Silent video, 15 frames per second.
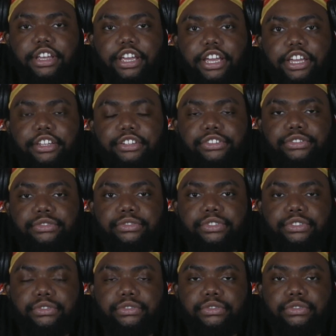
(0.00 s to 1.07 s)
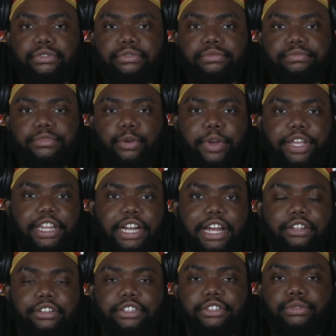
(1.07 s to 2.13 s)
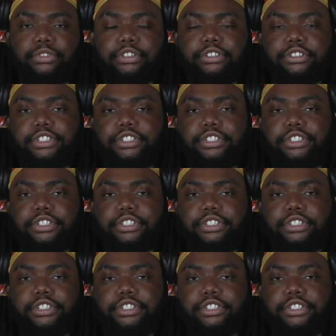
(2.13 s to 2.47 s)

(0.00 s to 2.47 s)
and true to the way that I look at the world.